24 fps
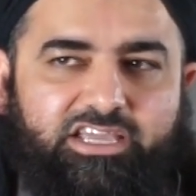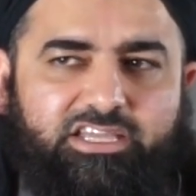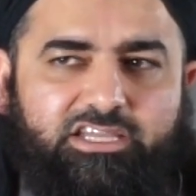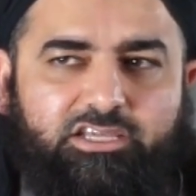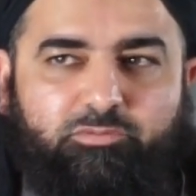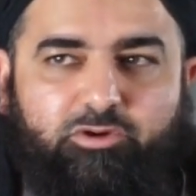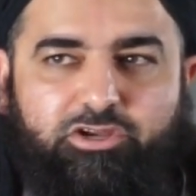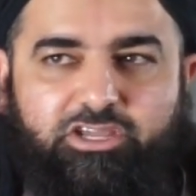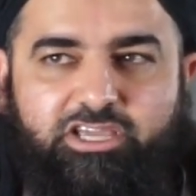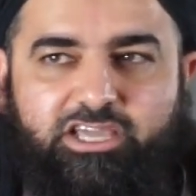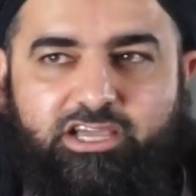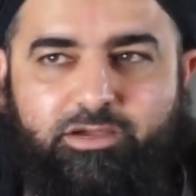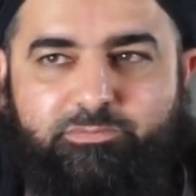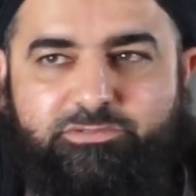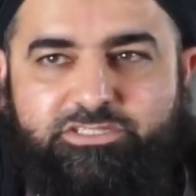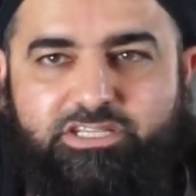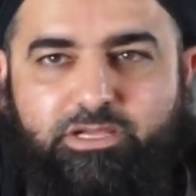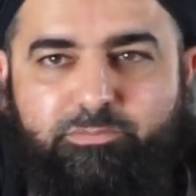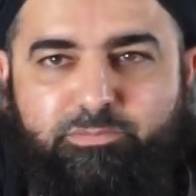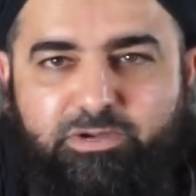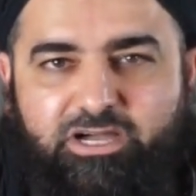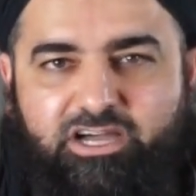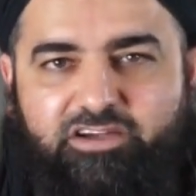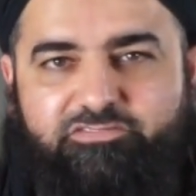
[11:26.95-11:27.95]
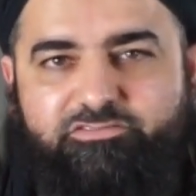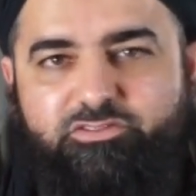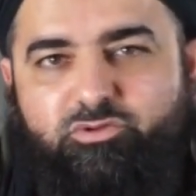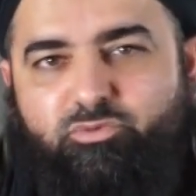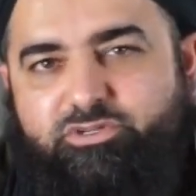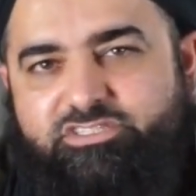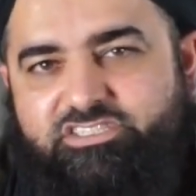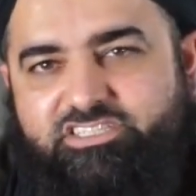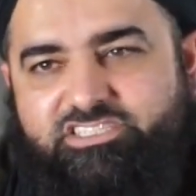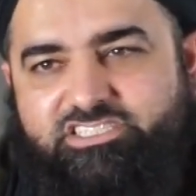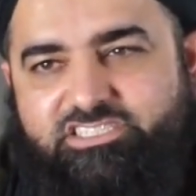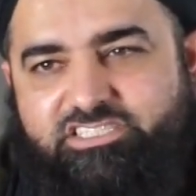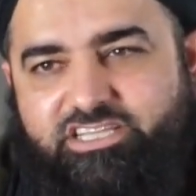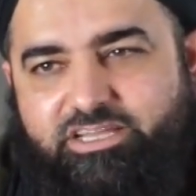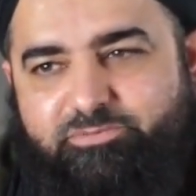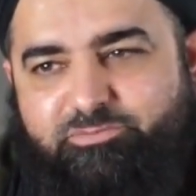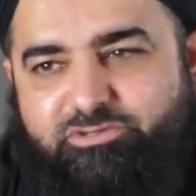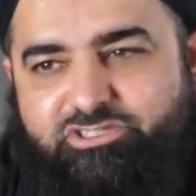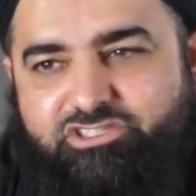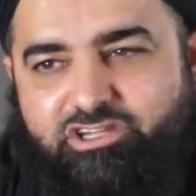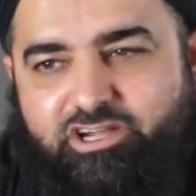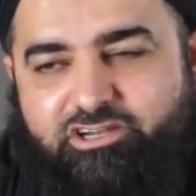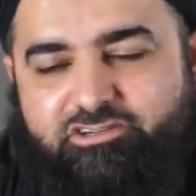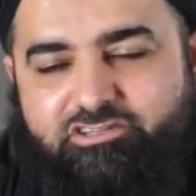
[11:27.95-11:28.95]
Anybody comes up afterwards and
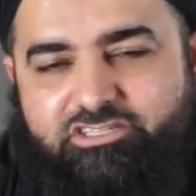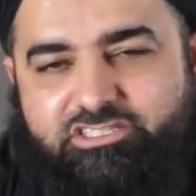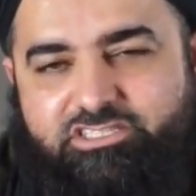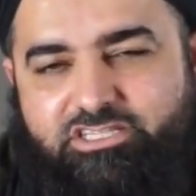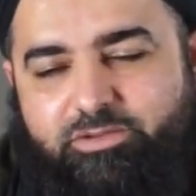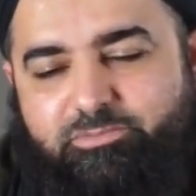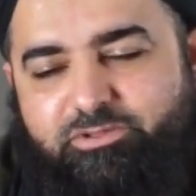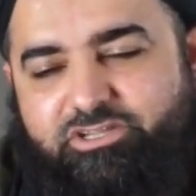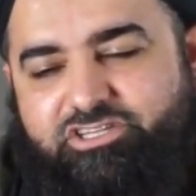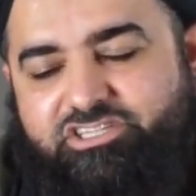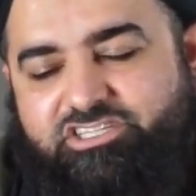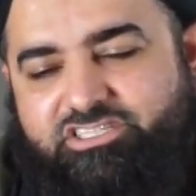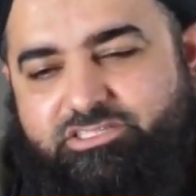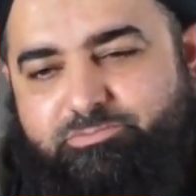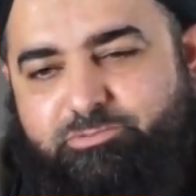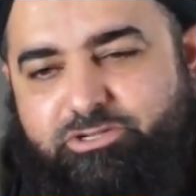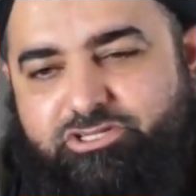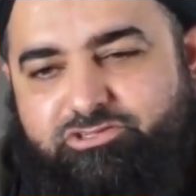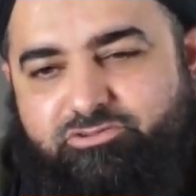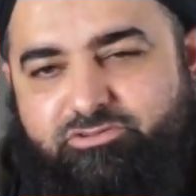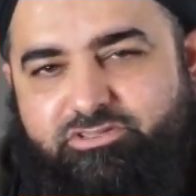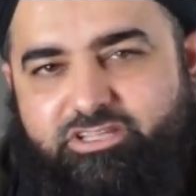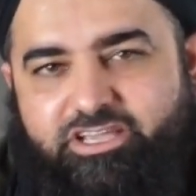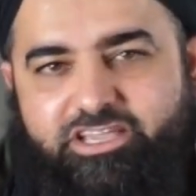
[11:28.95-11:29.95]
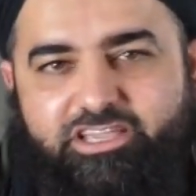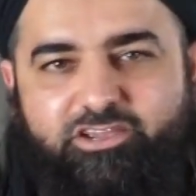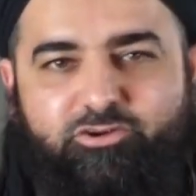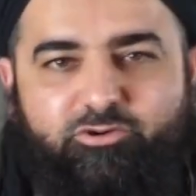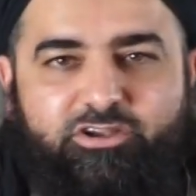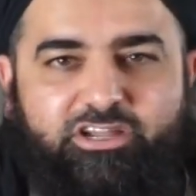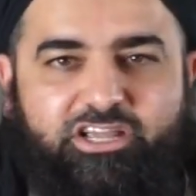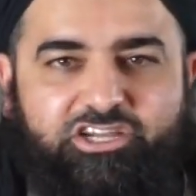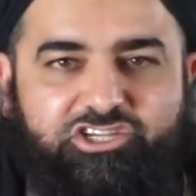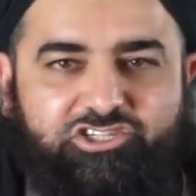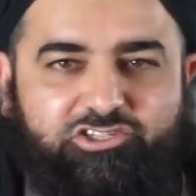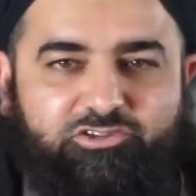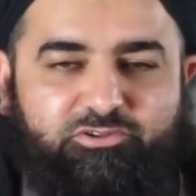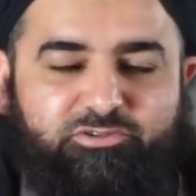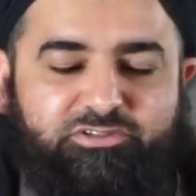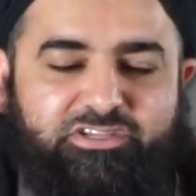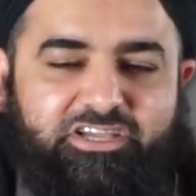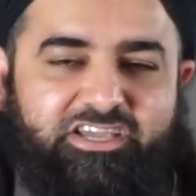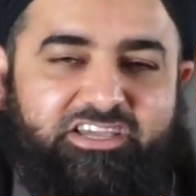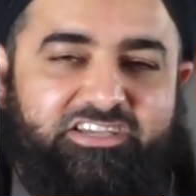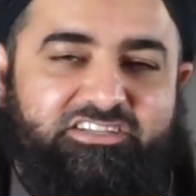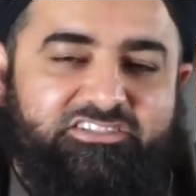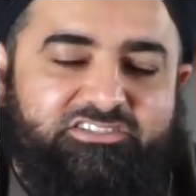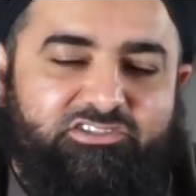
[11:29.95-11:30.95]
starts to establish a special day or a national
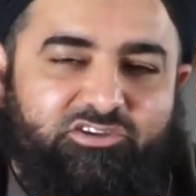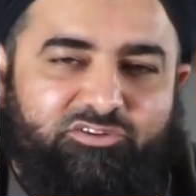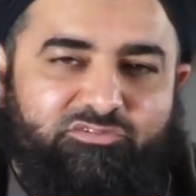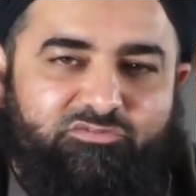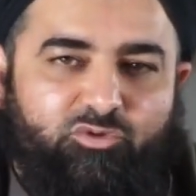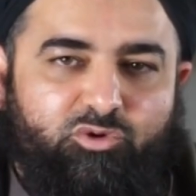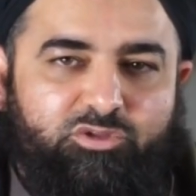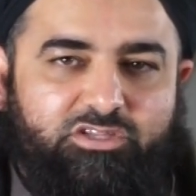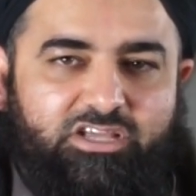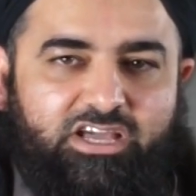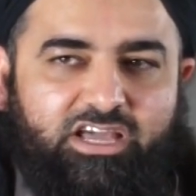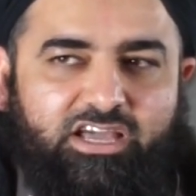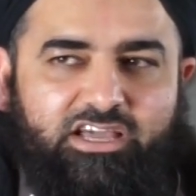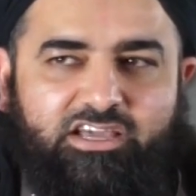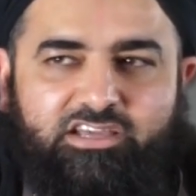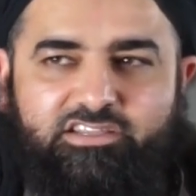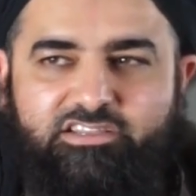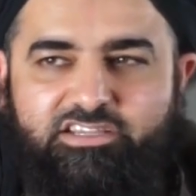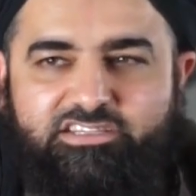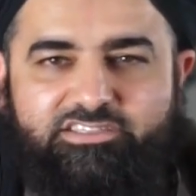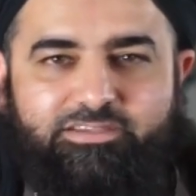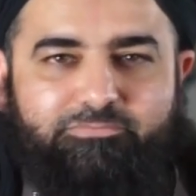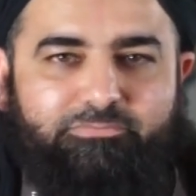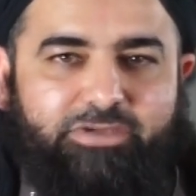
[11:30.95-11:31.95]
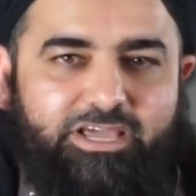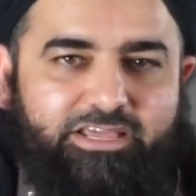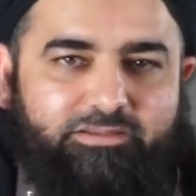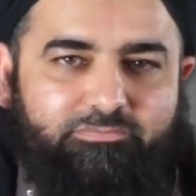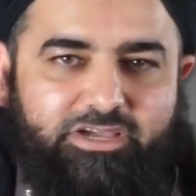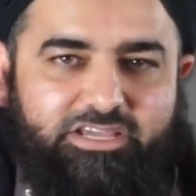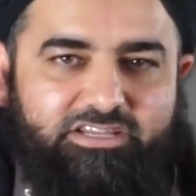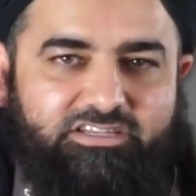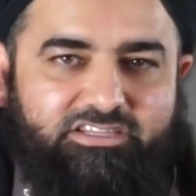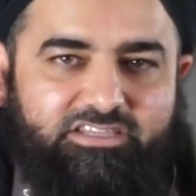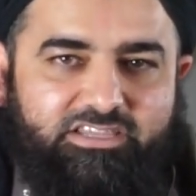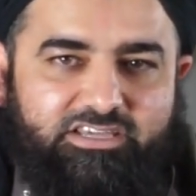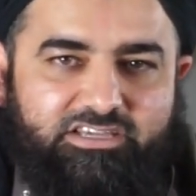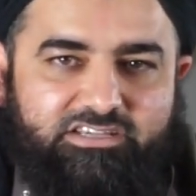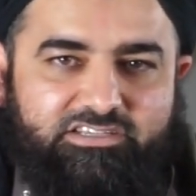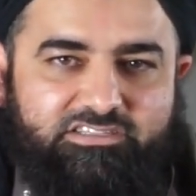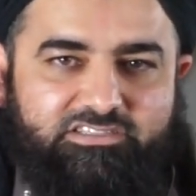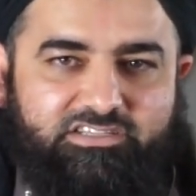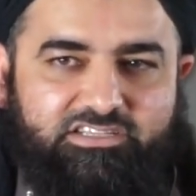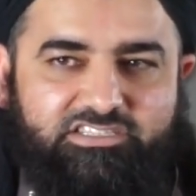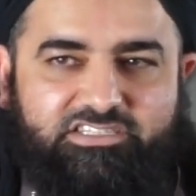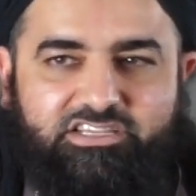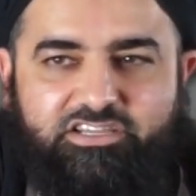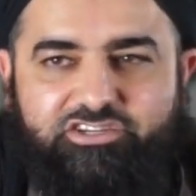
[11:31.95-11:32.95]
day and so forth. These are man made
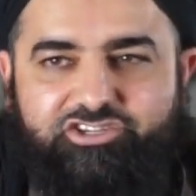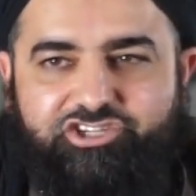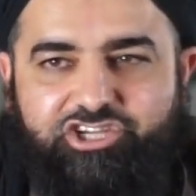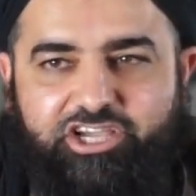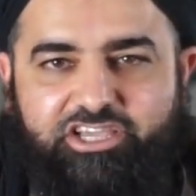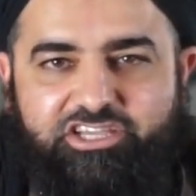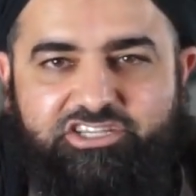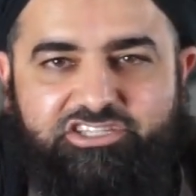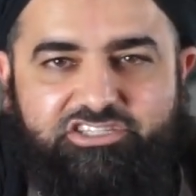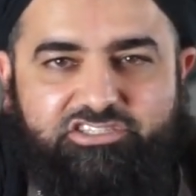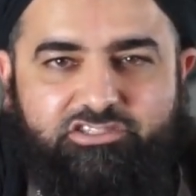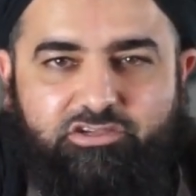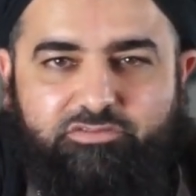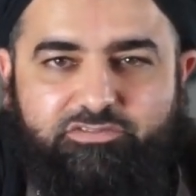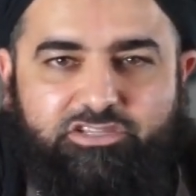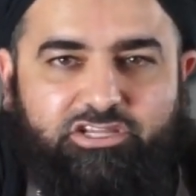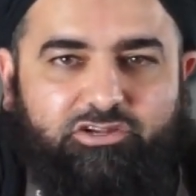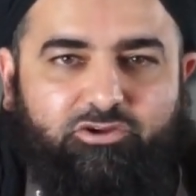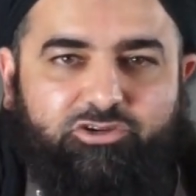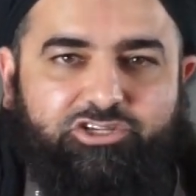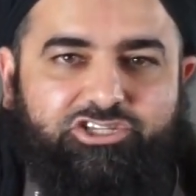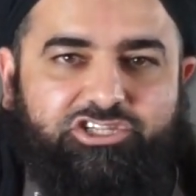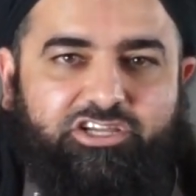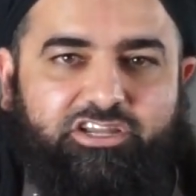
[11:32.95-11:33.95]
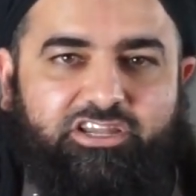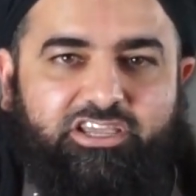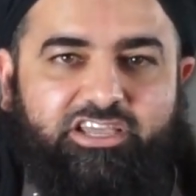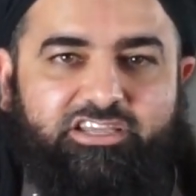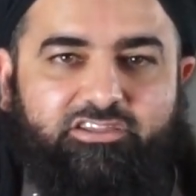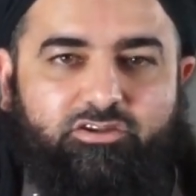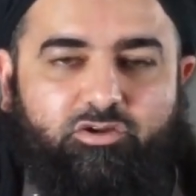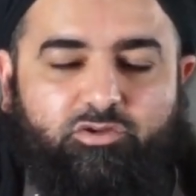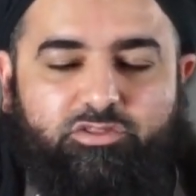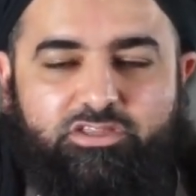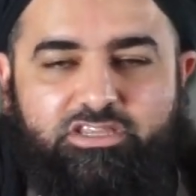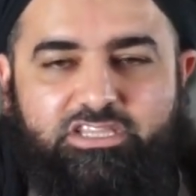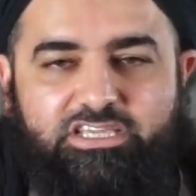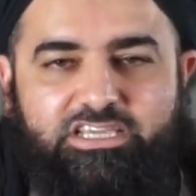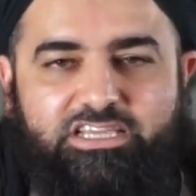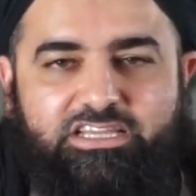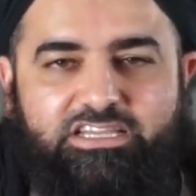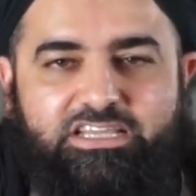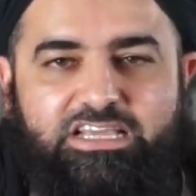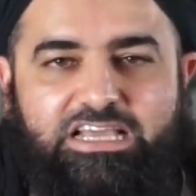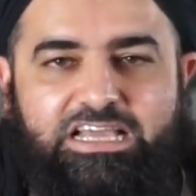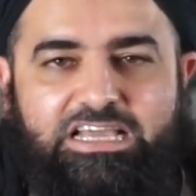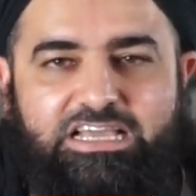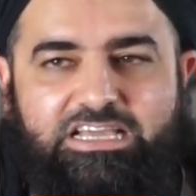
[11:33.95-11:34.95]
things. These can change. So they're not Sharia, they're not
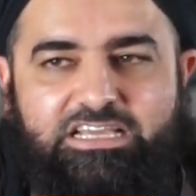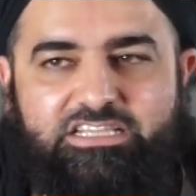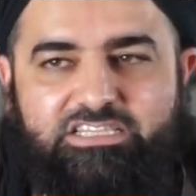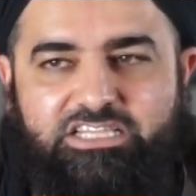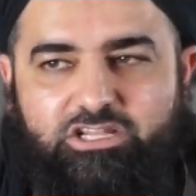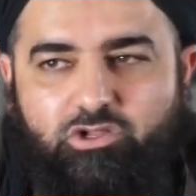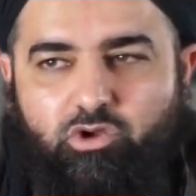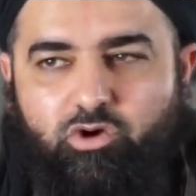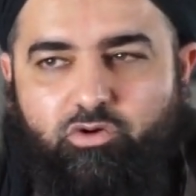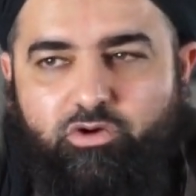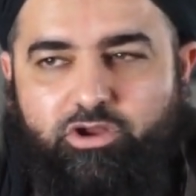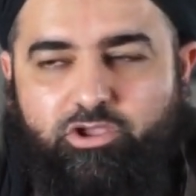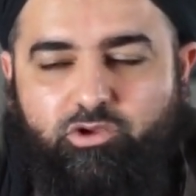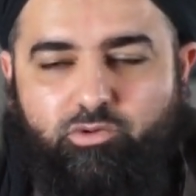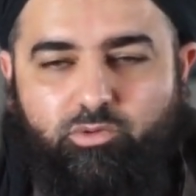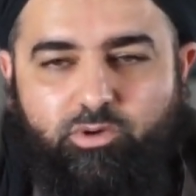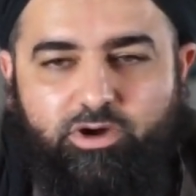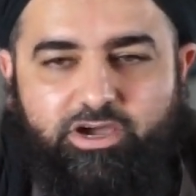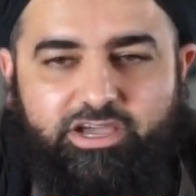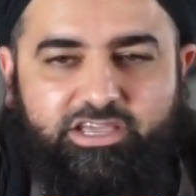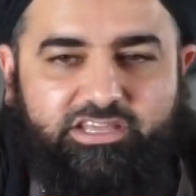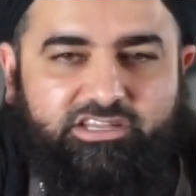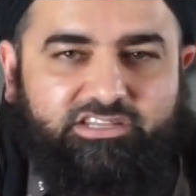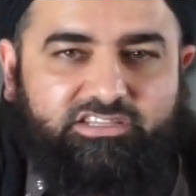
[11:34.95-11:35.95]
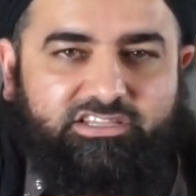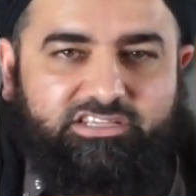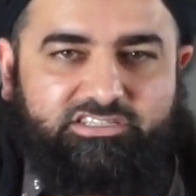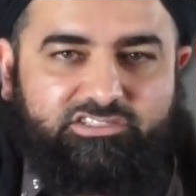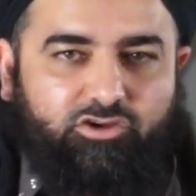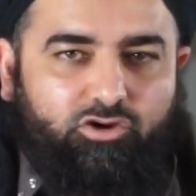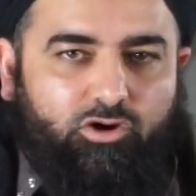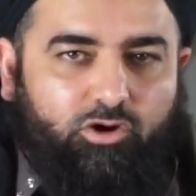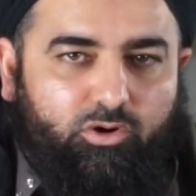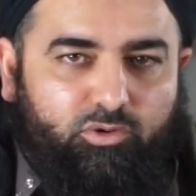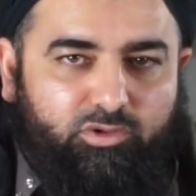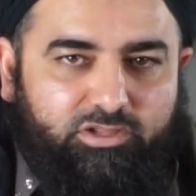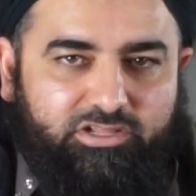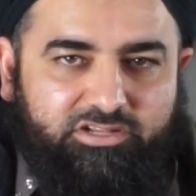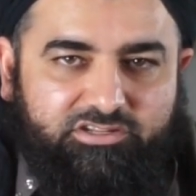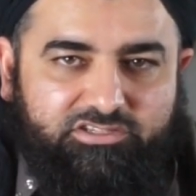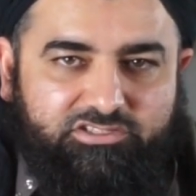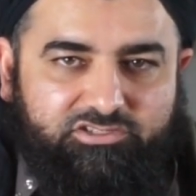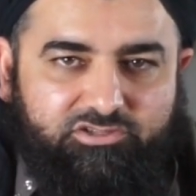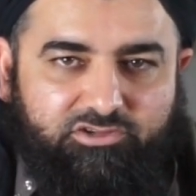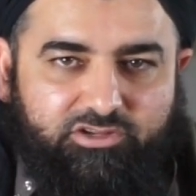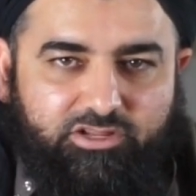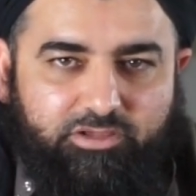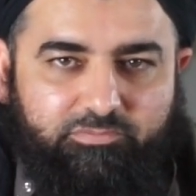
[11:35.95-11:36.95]
deen, they're not required, there's no
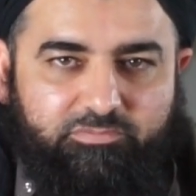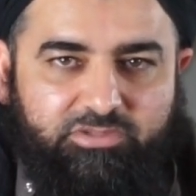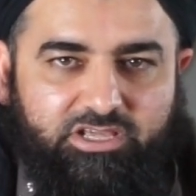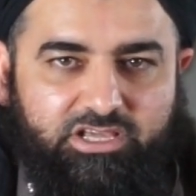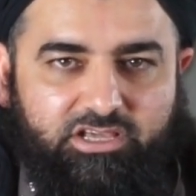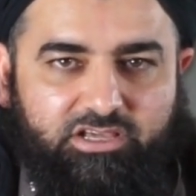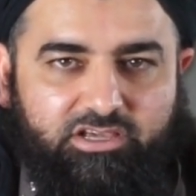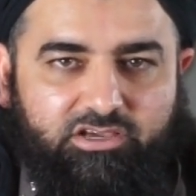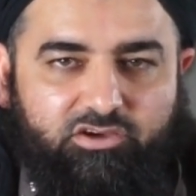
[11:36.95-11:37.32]
holiness to them.